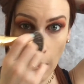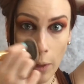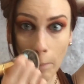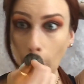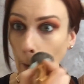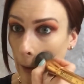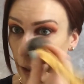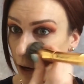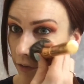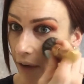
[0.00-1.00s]
the
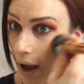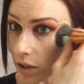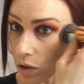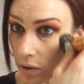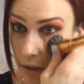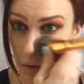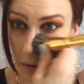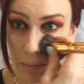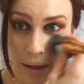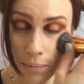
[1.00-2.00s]
bolder effect. So this
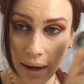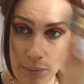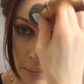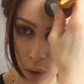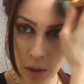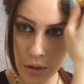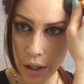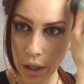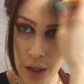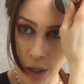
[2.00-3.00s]
would be my
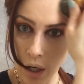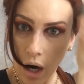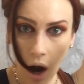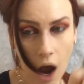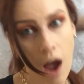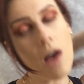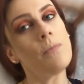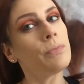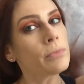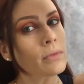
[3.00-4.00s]
bolder
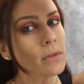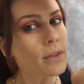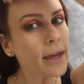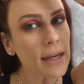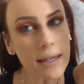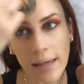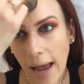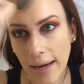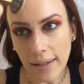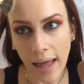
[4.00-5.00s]
like
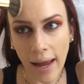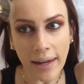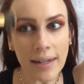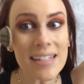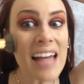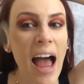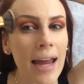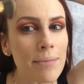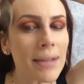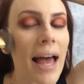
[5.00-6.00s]
guideline,
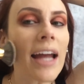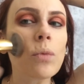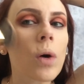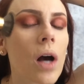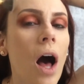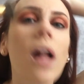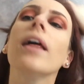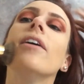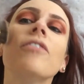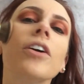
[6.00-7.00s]
timeline we'll call
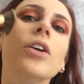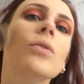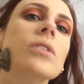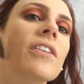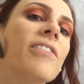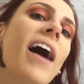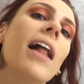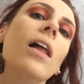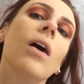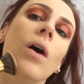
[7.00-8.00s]
it, for you to
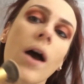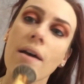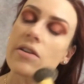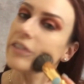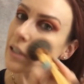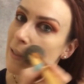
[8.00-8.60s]
follow for